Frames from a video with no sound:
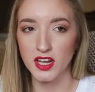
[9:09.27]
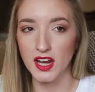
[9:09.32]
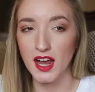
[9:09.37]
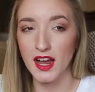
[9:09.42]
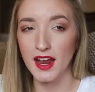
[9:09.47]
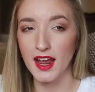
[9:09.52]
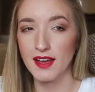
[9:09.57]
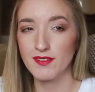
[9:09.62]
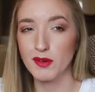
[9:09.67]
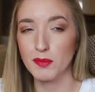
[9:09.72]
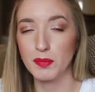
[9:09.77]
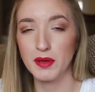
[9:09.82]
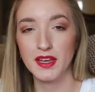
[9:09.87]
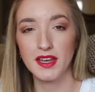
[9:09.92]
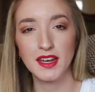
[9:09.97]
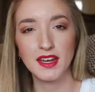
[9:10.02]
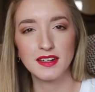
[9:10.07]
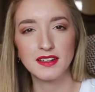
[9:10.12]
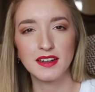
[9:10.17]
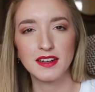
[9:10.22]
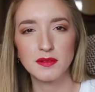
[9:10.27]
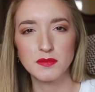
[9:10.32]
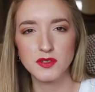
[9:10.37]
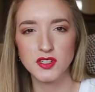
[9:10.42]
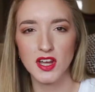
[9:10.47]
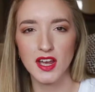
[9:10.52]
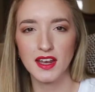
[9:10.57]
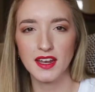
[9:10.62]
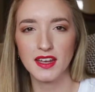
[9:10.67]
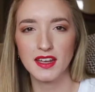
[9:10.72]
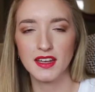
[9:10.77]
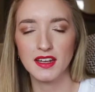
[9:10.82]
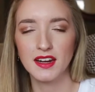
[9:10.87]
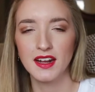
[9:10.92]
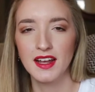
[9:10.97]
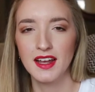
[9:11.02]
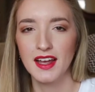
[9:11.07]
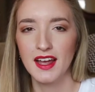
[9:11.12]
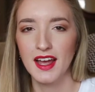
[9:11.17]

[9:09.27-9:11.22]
like I have a pink denim jacket,